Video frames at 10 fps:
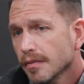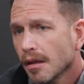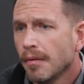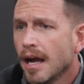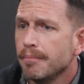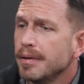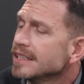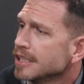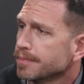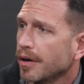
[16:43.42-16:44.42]
My
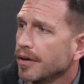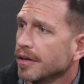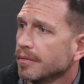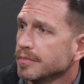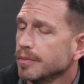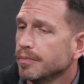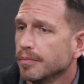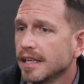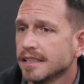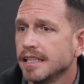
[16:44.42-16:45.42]
business partner, I'm super
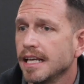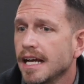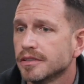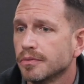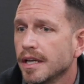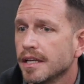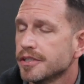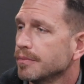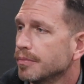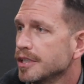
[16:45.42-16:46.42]
blessed. He has a
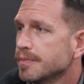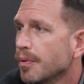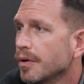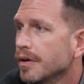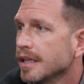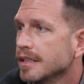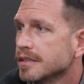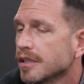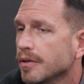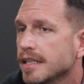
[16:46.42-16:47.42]
ranch in Bridgeport, and
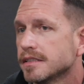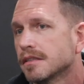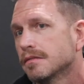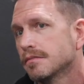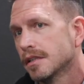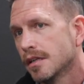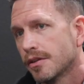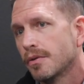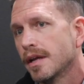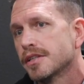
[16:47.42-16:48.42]
so he has
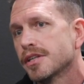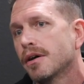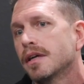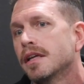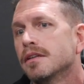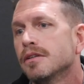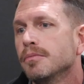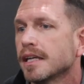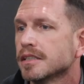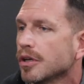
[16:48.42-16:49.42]
another ranch out in New
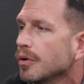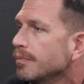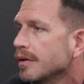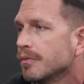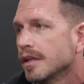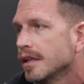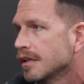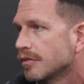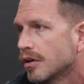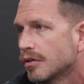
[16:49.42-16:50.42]
Mexico. Been really
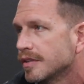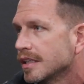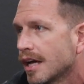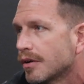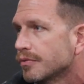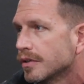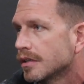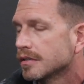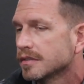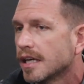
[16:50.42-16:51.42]
involved in cattle for a
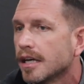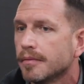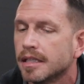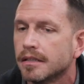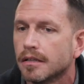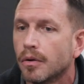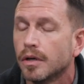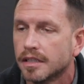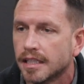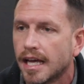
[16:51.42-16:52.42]
long time and
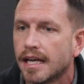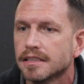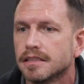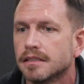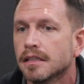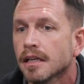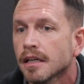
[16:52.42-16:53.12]
oil and gas, and